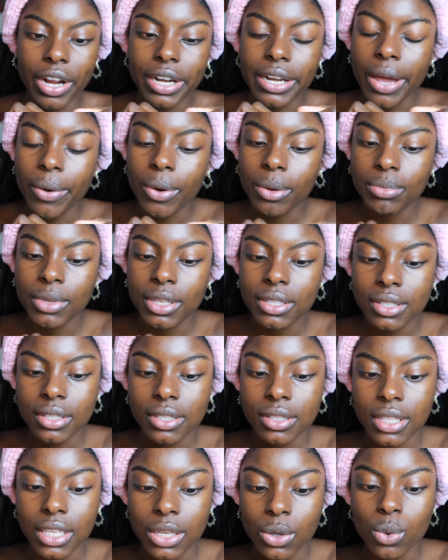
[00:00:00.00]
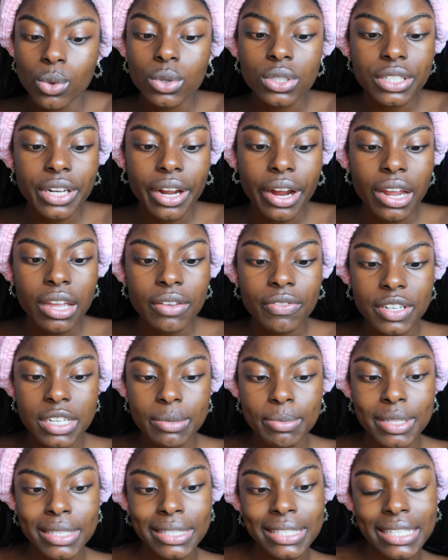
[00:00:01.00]
Right now I'm using the Ordinary
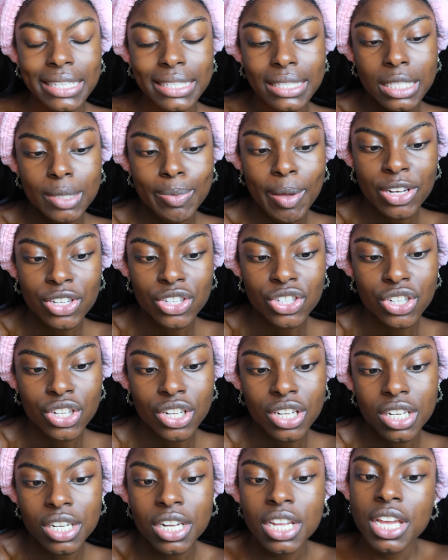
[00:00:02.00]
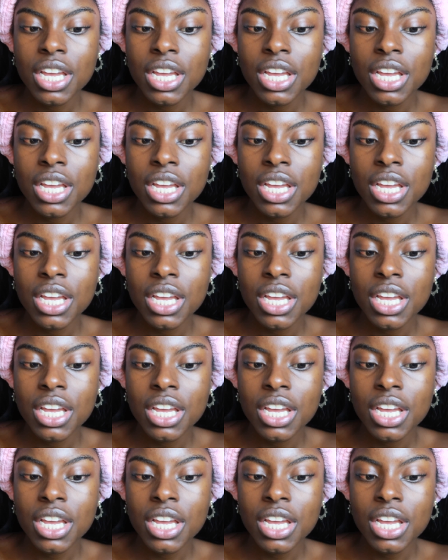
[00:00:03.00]
Vitamin C Suspension.